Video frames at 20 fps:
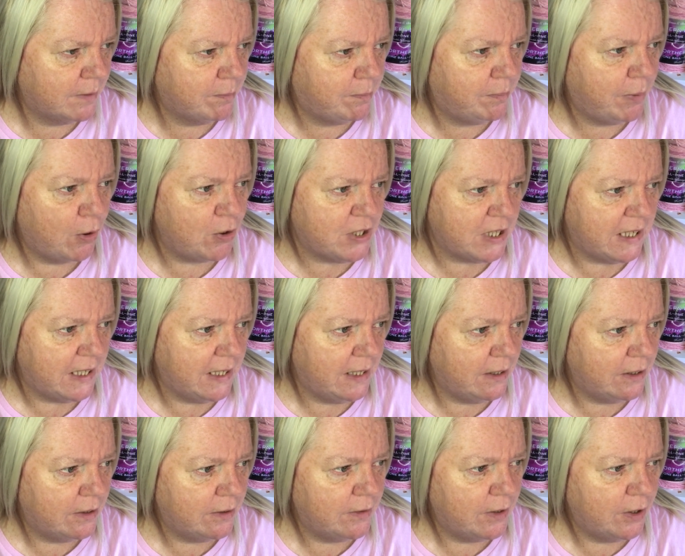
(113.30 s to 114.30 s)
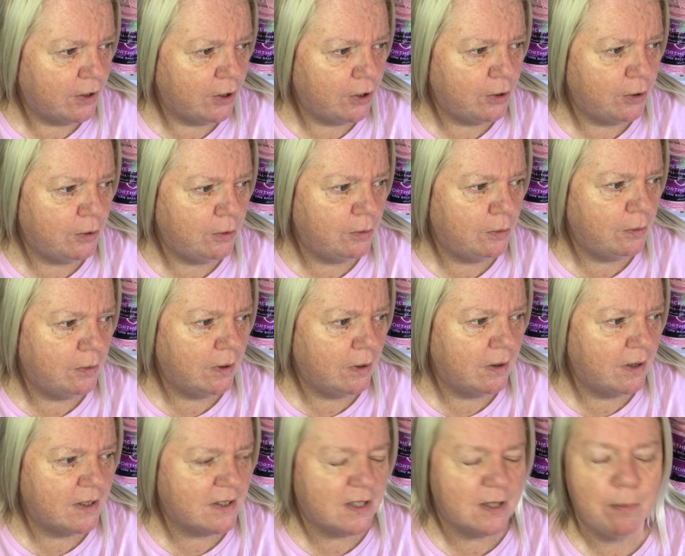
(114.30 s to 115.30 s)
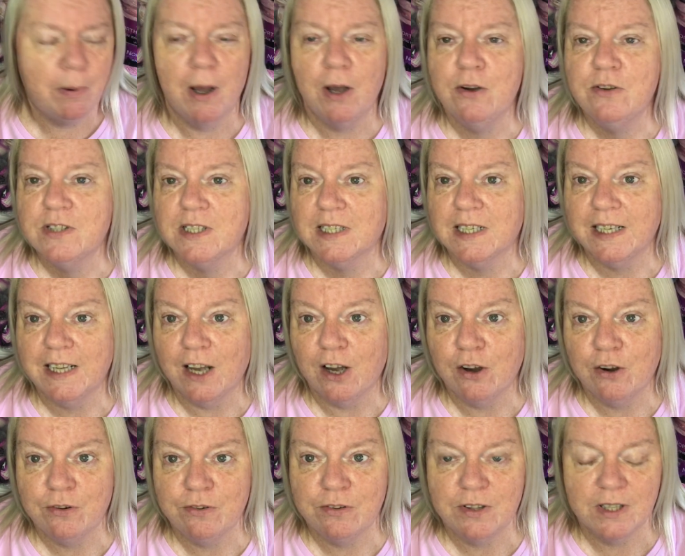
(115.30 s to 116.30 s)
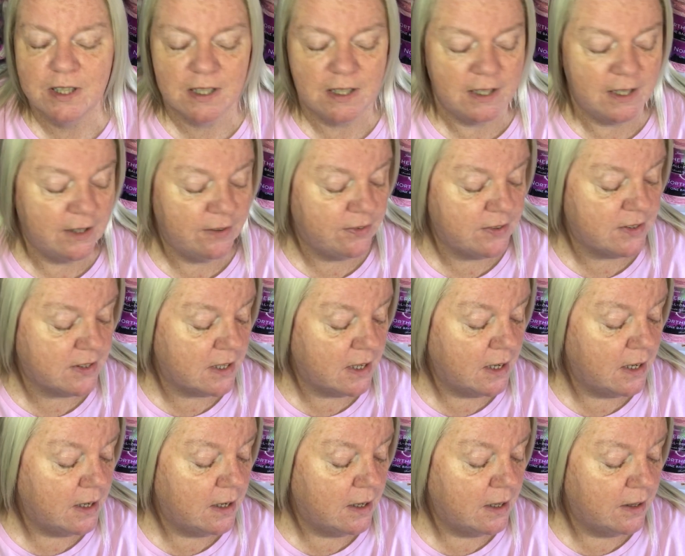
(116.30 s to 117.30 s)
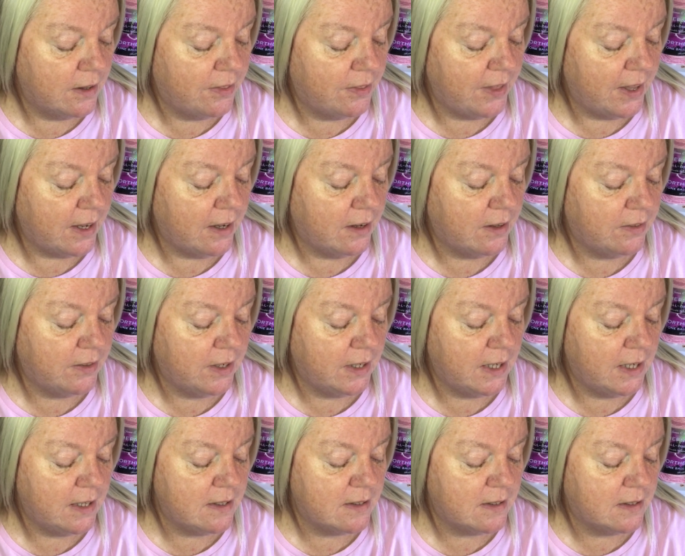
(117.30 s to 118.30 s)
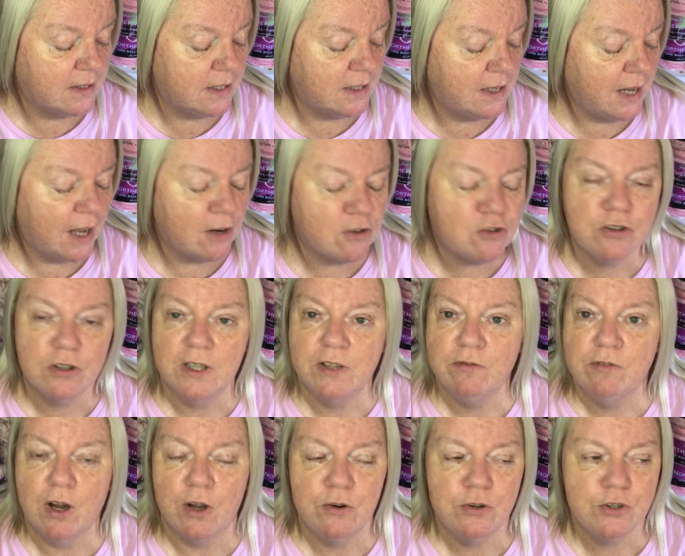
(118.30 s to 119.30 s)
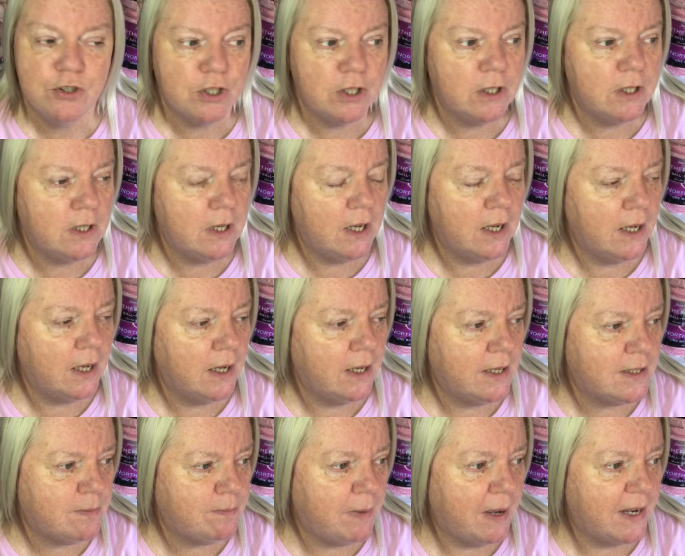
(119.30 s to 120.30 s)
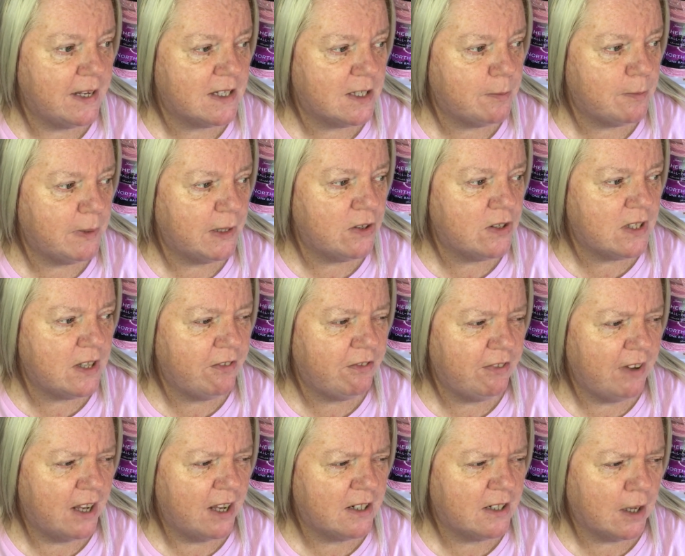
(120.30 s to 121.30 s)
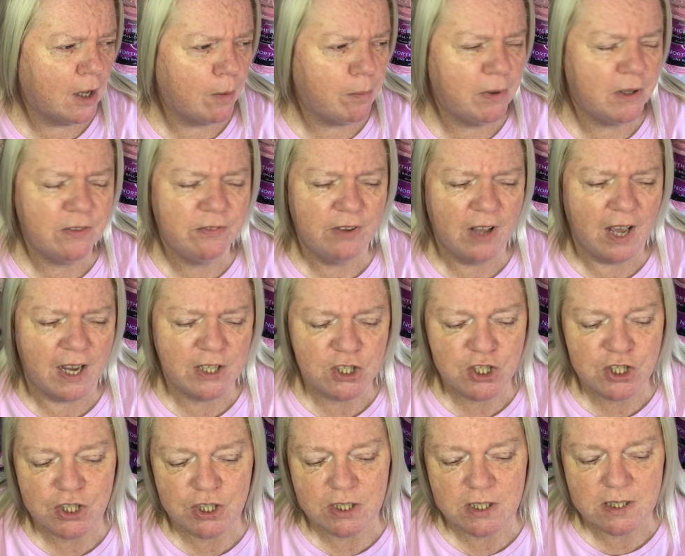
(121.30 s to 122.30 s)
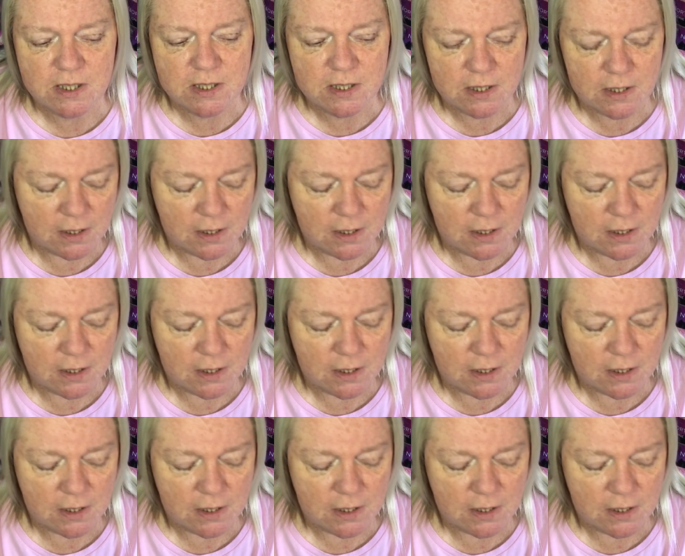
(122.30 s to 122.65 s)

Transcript: body who supposedly own the cliffs think that the natural erosion is best because they've found a couple of ancient